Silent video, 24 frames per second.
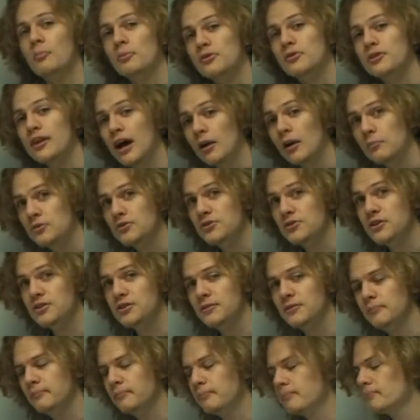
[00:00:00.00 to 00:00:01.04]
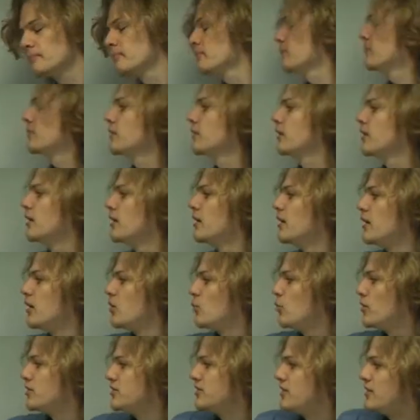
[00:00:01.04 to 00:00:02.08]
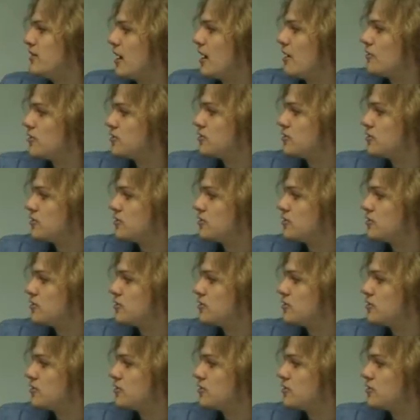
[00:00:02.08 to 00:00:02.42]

and down position. We can see that at the